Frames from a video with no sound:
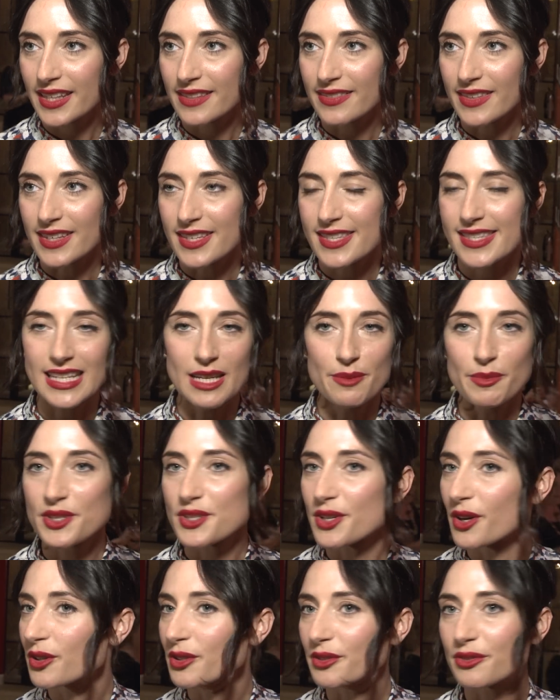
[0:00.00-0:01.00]
The
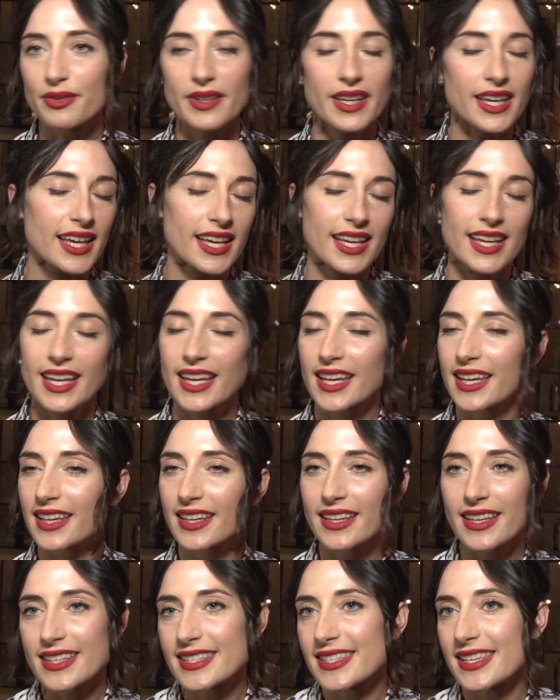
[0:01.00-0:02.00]
cinematography,
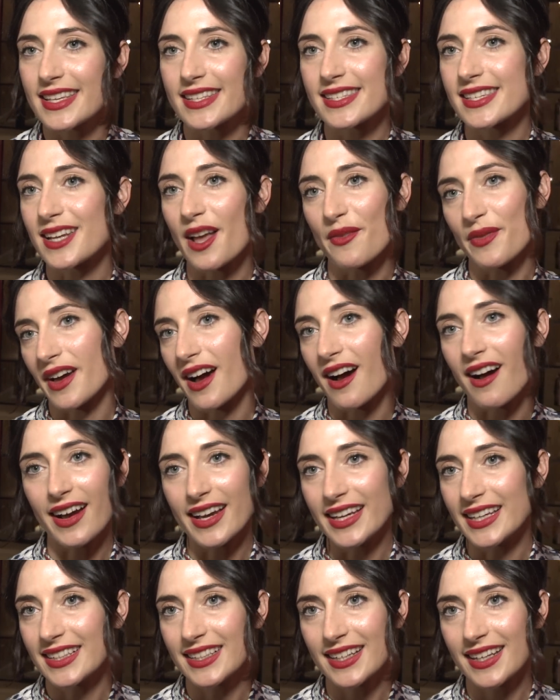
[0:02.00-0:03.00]
it's another
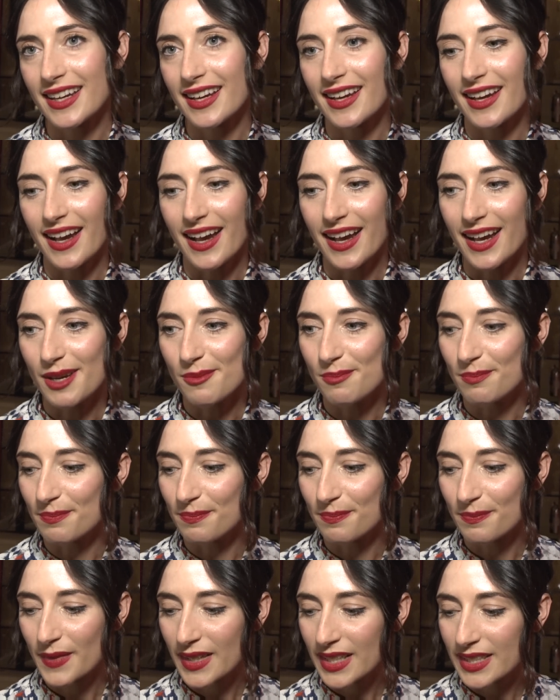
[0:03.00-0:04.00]
height.
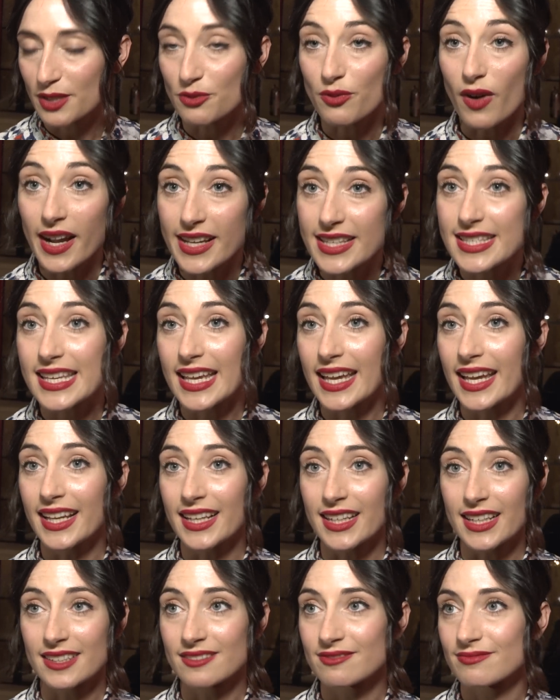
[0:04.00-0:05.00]
The
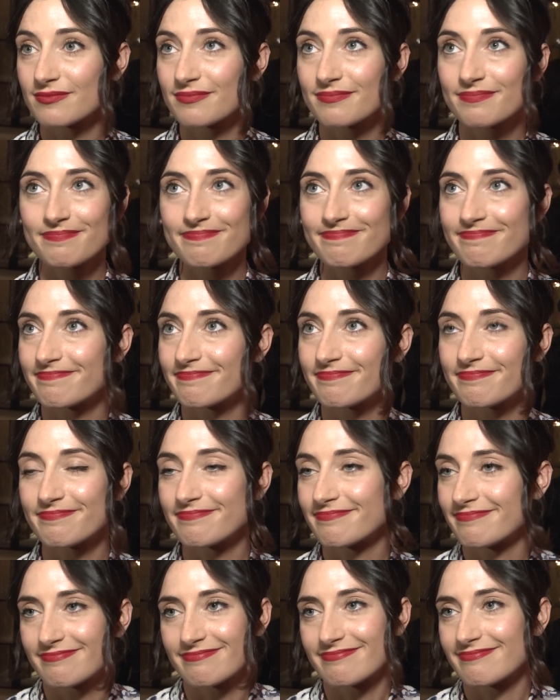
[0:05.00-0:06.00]
writing,
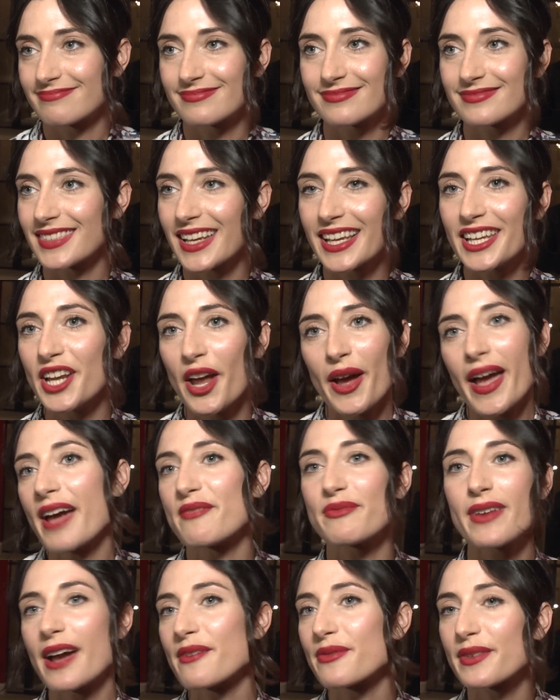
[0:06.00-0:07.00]
you know,
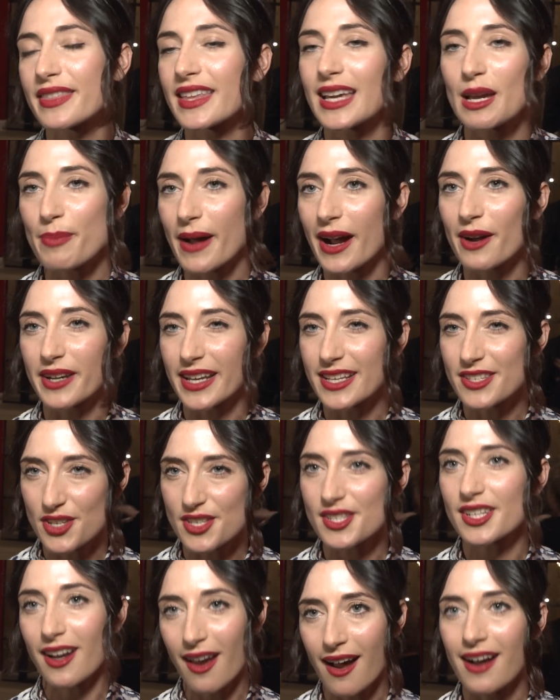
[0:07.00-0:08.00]
everything about it is
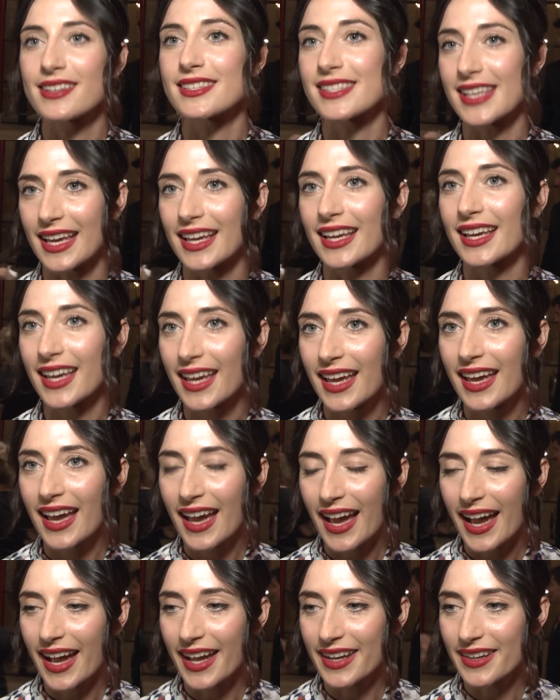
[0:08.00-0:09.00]
just classy.
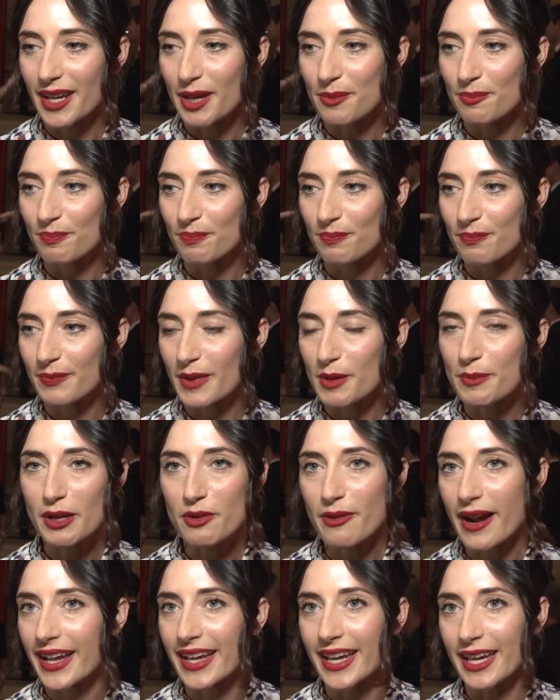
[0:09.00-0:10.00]
And it would be
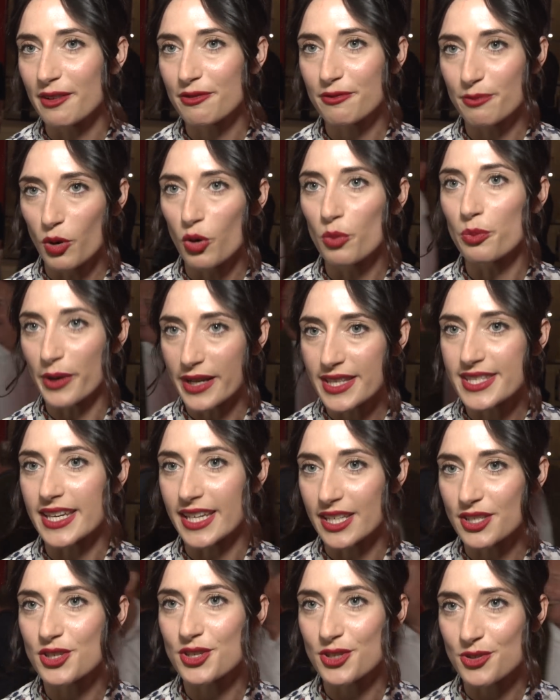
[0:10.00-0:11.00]
great if more
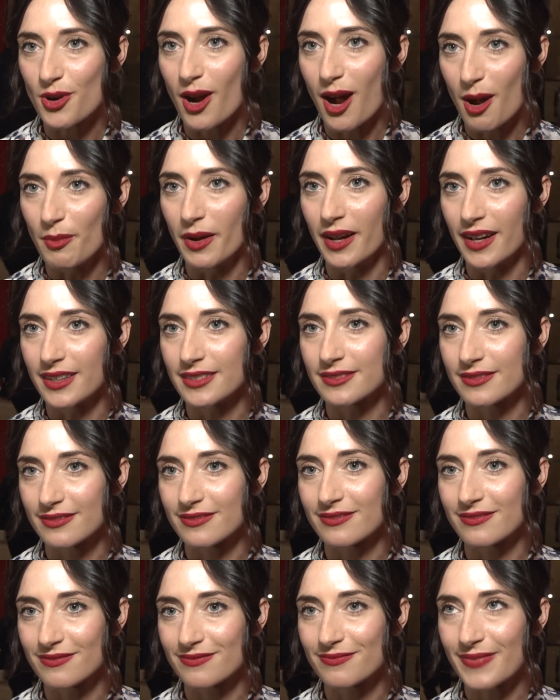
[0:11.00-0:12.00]
British drama
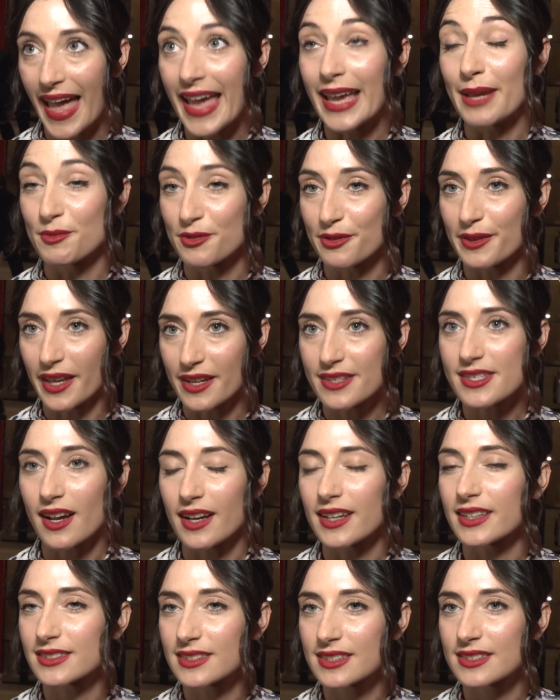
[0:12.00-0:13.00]
aimed for those
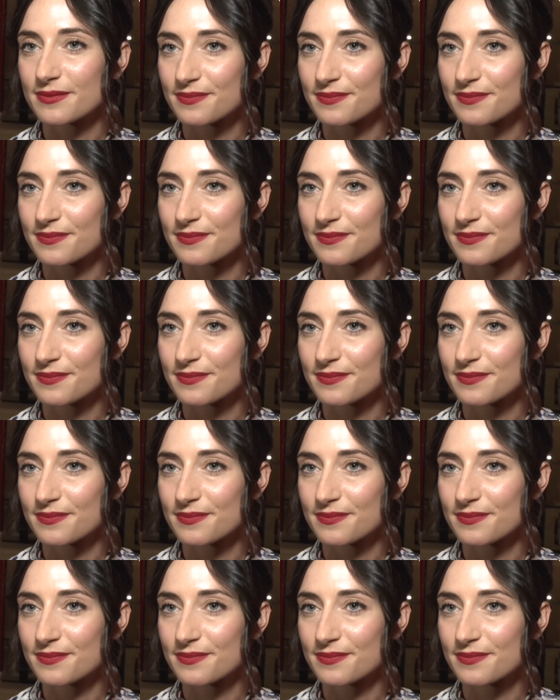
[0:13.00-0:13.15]
heights.